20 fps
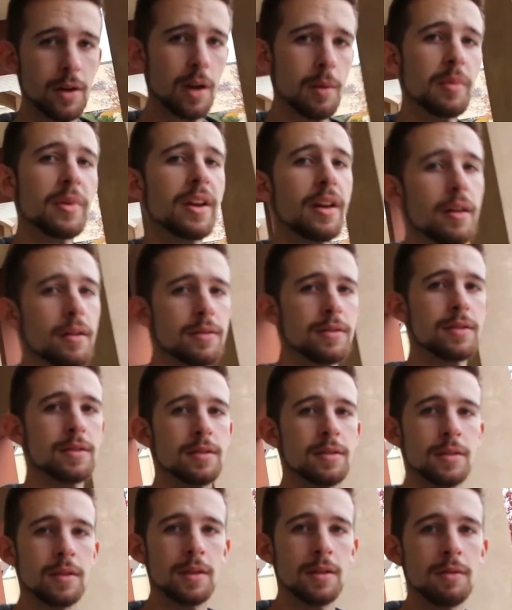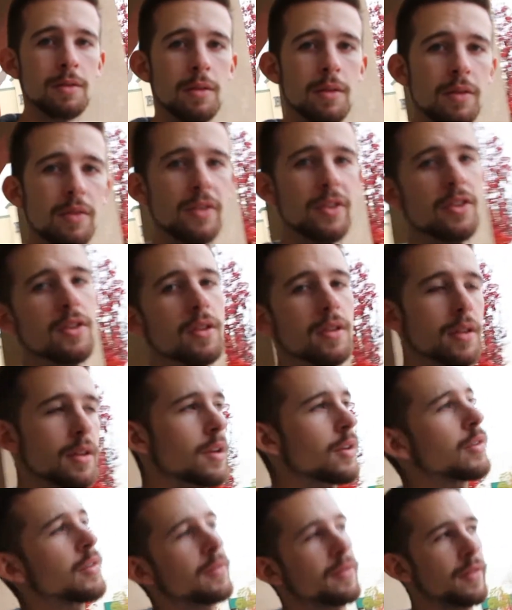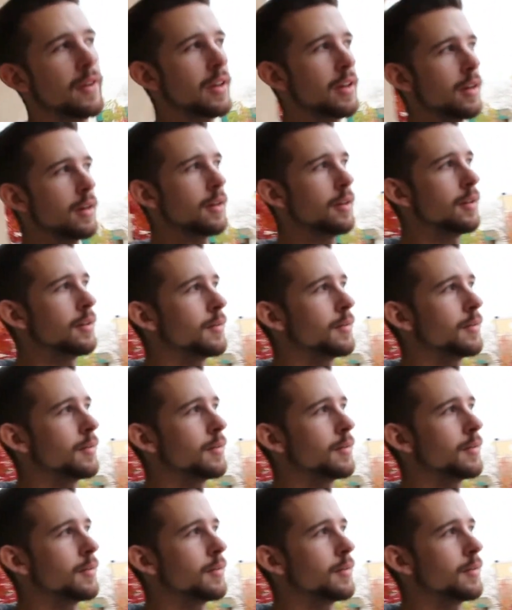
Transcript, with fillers: coming out, we're feeling a little defeated,